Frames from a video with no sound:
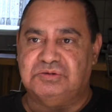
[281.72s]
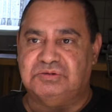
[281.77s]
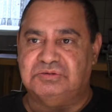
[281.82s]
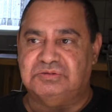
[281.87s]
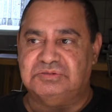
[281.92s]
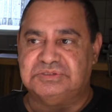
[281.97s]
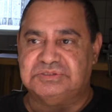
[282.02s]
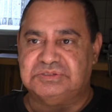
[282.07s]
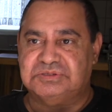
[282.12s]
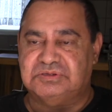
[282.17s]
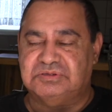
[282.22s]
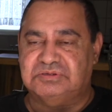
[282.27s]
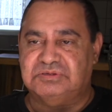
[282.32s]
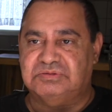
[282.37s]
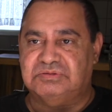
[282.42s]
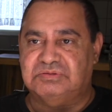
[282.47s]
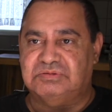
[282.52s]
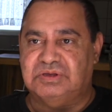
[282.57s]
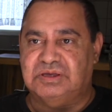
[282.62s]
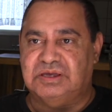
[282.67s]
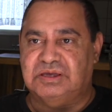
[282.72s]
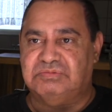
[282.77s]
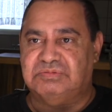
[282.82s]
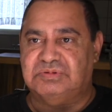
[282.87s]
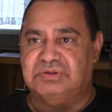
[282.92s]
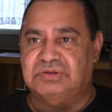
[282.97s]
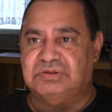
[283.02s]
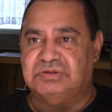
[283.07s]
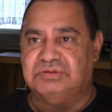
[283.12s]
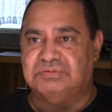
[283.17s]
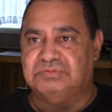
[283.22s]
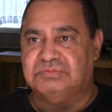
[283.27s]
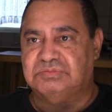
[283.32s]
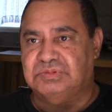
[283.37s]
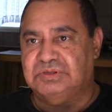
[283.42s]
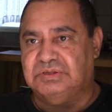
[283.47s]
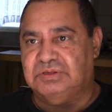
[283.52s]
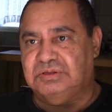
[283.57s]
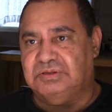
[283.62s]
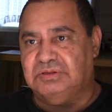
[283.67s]
calls to other
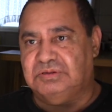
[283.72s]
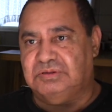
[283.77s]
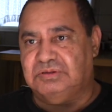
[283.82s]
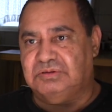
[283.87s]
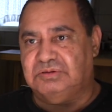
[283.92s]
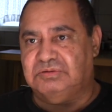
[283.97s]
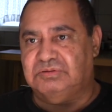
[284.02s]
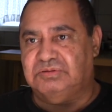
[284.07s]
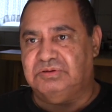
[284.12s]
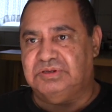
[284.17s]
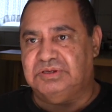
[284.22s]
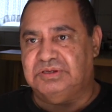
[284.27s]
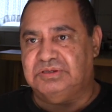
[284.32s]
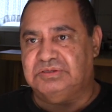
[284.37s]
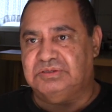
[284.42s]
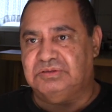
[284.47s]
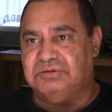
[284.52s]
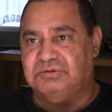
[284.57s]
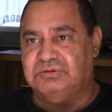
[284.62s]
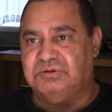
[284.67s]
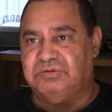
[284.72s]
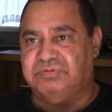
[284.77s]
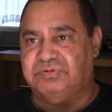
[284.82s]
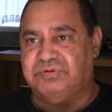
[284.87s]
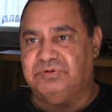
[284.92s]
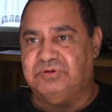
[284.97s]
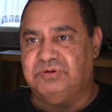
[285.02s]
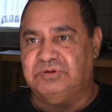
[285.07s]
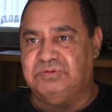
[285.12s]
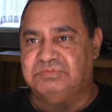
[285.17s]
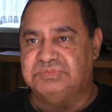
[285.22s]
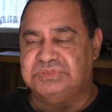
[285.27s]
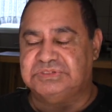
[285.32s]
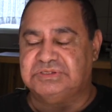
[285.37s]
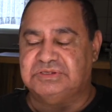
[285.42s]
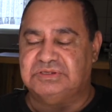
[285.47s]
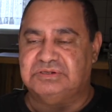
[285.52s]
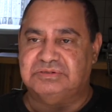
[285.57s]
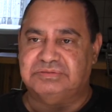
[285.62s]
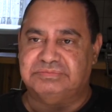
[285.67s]
lawyer, law
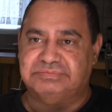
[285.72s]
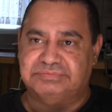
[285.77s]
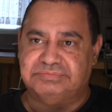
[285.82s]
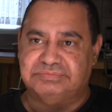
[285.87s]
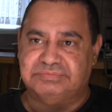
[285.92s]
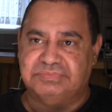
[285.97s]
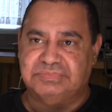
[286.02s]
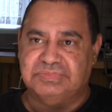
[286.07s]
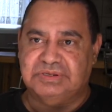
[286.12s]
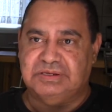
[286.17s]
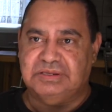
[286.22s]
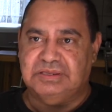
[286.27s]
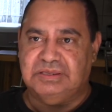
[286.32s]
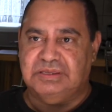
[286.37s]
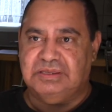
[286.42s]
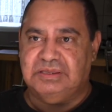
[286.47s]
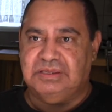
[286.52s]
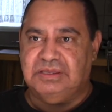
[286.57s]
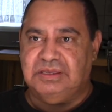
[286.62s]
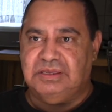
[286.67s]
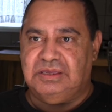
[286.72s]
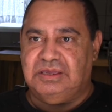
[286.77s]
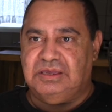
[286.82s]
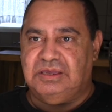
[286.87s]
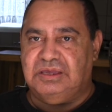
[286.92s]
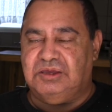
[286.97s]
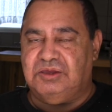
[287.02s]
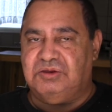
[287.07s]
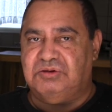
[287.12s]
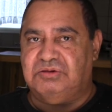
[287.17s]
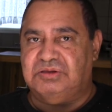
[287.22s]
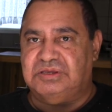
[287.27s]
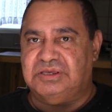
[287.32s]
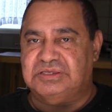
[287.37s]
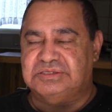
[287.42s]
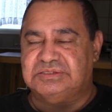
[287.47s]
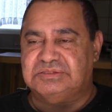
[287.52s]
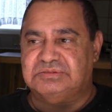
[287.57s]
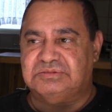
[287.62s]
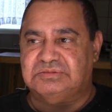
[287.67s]
firms and, and I
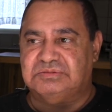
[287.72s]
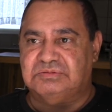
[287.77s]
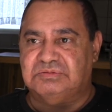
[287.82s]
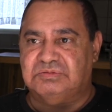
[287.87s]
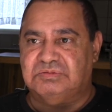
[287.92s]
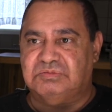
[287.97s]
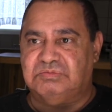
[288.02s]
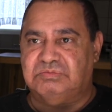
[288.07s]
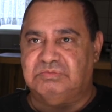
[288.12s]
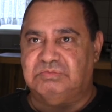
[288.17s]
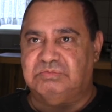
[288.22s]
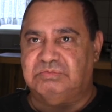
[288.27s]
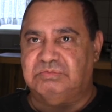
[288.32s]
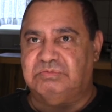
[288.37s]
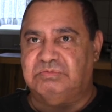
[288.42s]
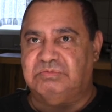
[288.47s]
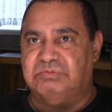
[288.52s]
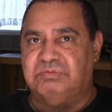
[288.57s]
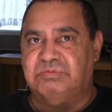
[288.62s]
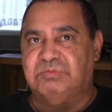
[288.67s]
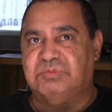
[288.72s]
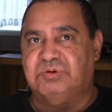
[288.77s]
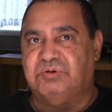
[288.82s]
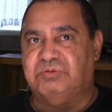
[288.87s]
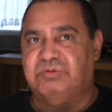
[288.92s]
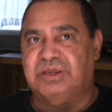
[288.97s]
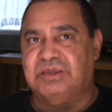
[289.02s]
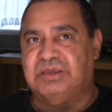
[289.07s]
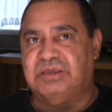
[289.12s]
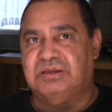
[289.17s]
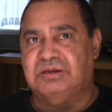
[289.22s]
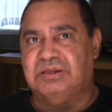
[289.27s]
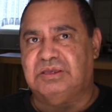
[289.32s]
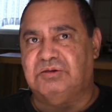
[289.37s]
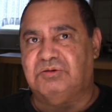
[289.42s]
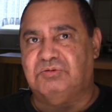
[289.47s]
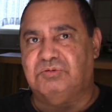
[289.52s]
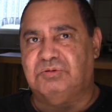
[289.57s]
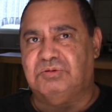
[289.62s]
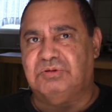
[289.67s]
guess rack
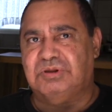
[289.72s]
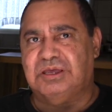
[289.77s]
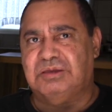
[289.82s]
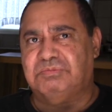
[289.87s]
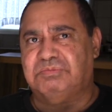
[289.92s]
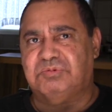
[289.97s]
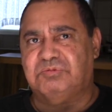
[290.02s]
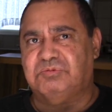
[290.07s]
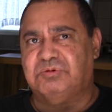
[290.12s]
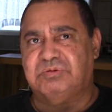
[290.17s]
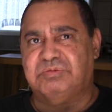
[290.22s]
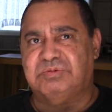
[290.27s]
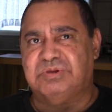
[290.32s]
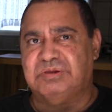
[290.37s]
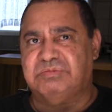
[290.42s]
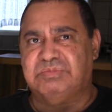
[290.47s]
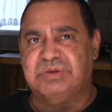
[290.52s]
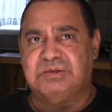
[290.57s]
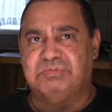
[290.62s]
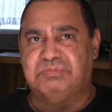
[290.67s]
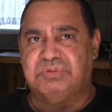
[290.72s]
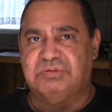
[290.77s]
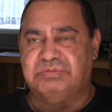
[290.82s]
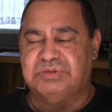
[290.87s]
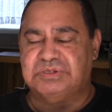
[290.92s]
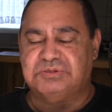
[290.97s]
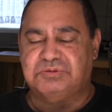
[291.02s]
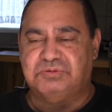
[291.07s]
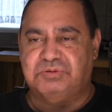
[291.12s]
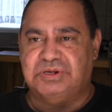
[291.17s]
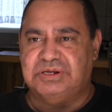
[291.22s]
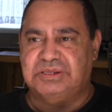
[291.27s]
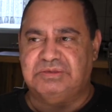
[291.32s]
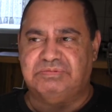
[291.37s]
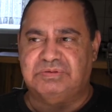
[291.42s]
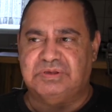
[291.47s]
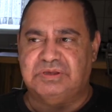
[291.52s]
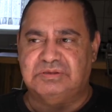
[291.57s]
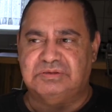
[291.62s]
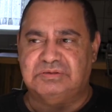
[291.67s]
it all up, would have been about probably 20
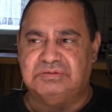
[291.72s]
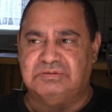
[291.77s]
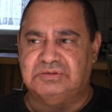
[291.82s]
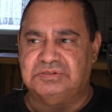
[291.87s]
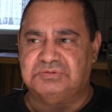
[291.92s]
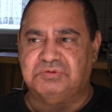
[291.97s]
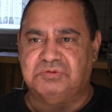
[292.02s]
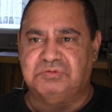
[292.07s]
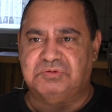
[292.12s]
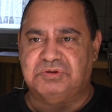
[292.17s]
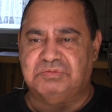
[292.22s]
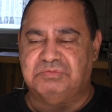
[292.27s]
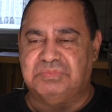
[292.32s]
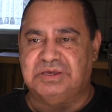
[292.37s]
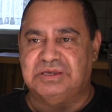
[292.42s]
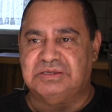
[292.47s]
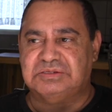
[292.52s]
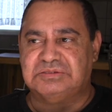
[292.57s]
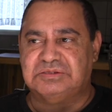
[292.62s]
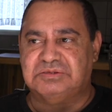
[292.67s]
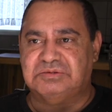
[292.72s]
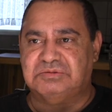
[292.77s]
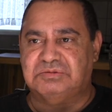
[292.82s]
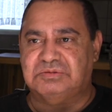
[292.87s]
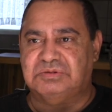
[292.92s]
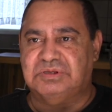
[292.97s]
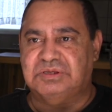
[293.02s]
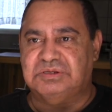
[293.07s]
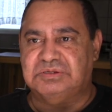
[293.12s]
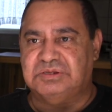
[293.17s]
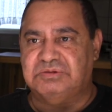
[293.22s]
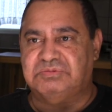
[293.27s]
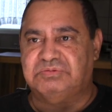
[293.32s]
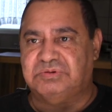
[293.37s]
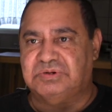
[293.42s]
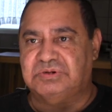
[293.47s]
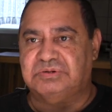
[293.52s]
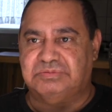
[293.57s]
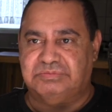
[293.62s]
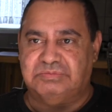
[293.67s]
phone calls we would have made to
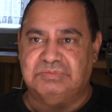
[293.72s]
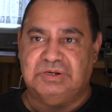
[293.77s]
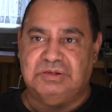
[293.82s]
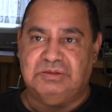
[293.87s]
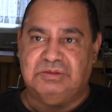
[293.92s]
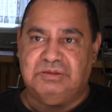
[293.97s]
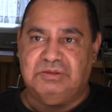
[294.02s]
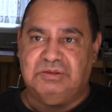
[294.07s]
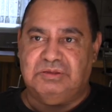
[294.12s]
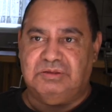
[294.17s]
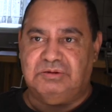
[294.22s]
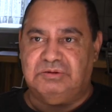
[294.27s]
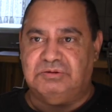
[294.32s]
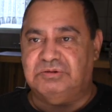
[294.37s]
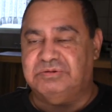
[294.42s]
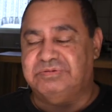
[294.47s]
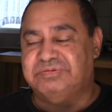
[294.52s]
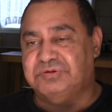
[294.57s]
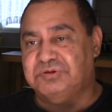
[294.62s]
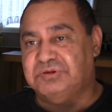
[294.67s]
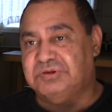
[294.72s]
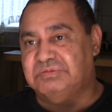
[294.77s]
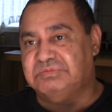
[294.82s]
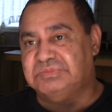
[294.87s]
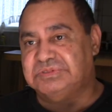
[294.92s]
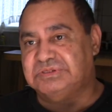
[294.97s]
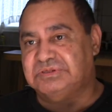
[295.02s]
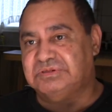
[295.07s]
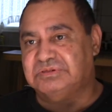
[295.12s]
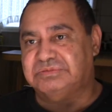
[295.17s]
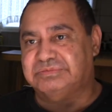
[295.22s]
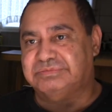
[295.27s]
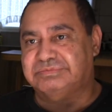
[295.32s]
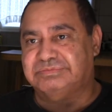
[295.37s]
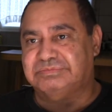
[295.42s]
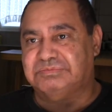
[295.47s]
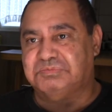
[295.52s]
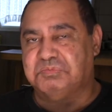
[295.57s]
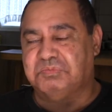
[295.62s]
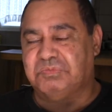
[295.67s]
different law firms and